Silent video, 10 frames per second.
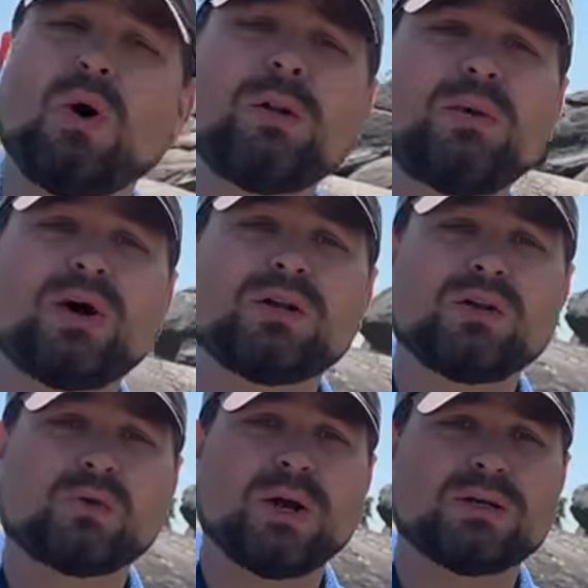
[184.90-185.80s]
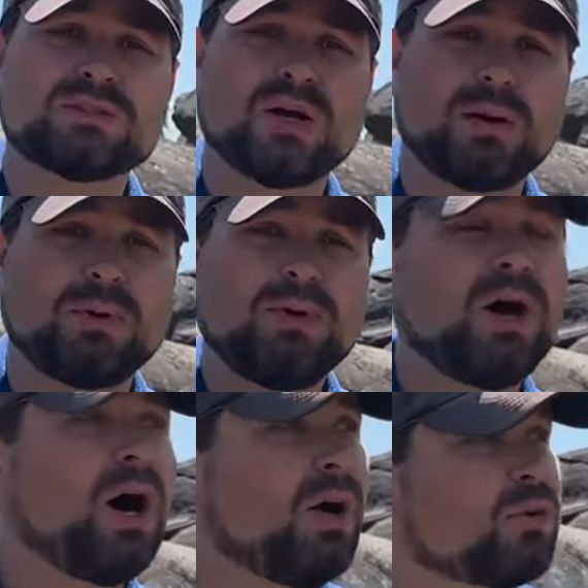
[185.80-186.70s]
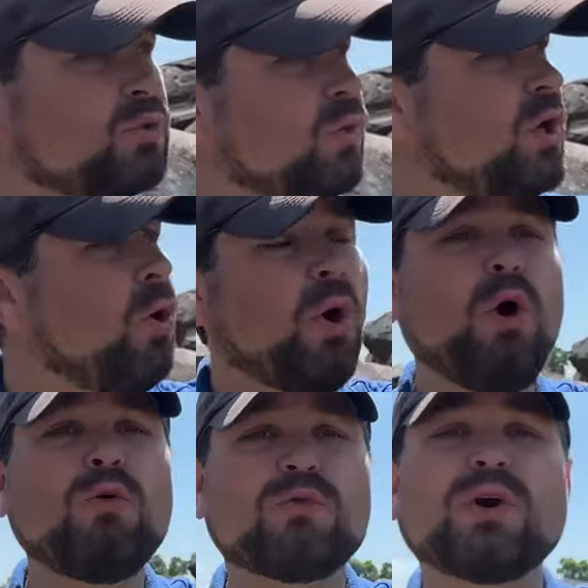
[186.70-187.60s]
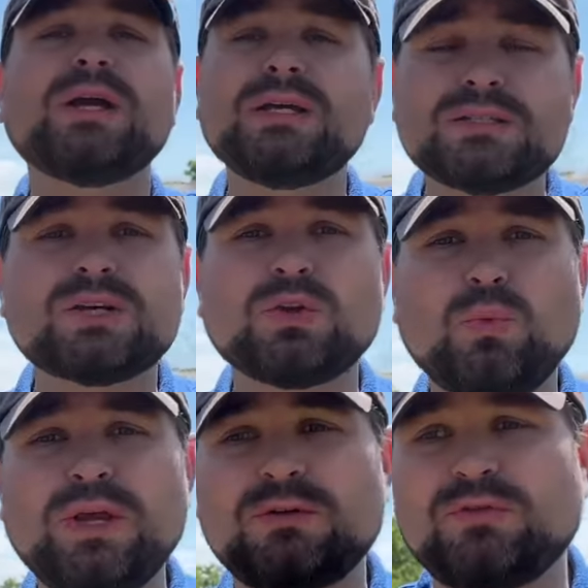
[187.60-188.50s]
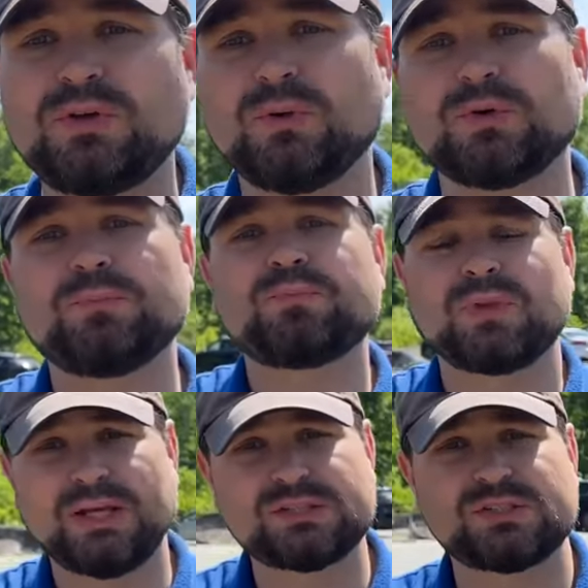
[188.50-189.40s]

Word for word: up onto Little Round Top. Others will go over into the wheat field, and